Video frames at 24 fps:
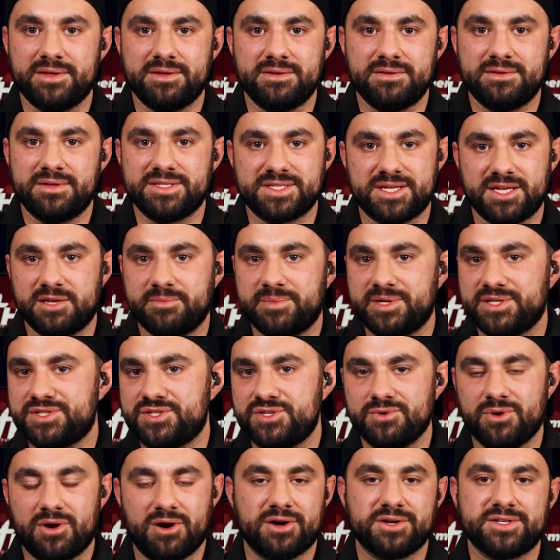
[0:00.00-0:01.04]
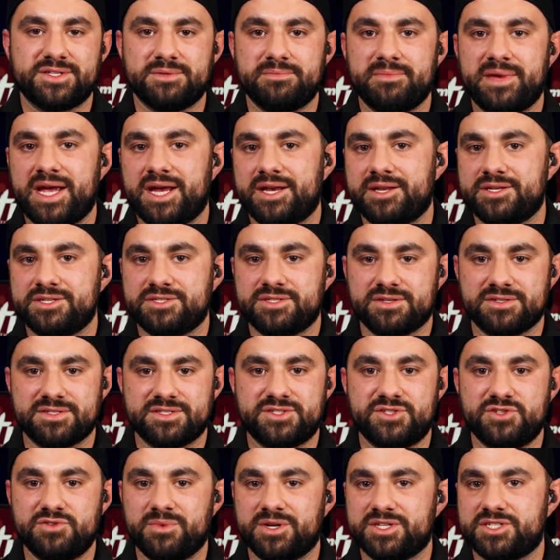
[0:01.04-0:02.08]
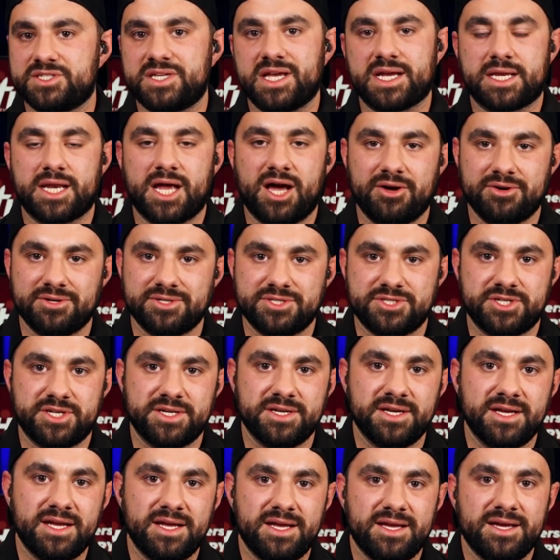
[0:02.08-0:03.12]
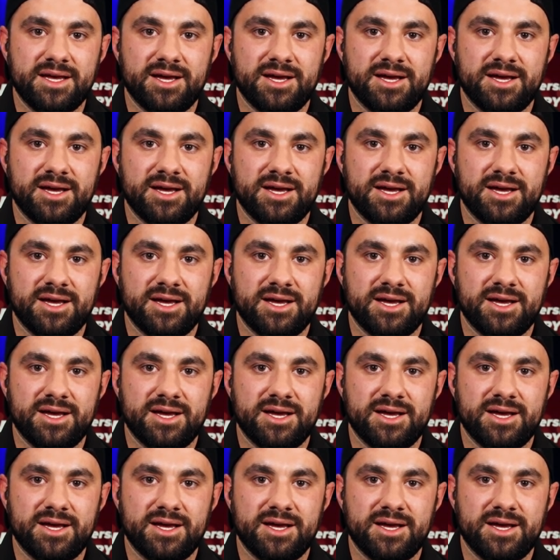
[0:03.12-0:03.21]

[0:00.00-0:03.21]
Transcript: It's going to be too hard to manage. There's too much technology.